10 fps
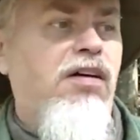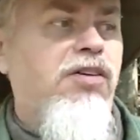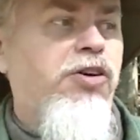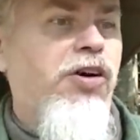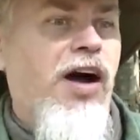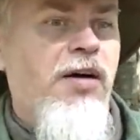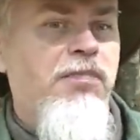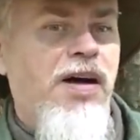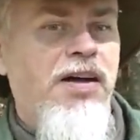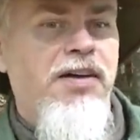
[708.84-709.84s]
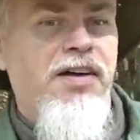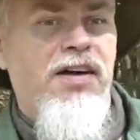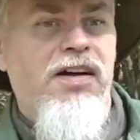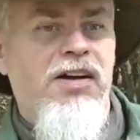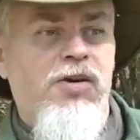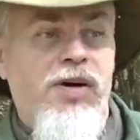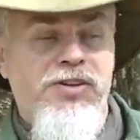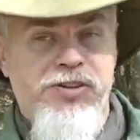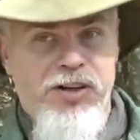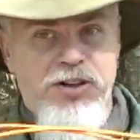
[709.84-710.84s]
Could I make it into a
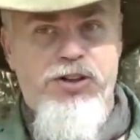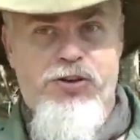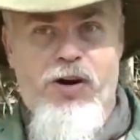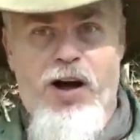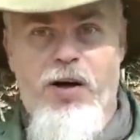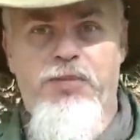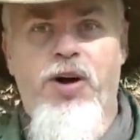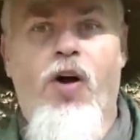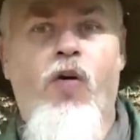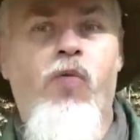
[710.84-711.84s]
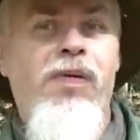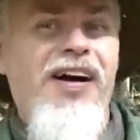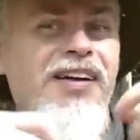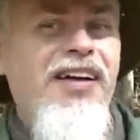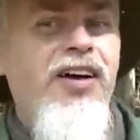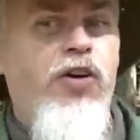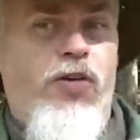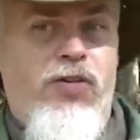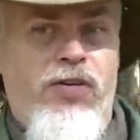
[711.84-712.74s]
cinch strap to hold my gear?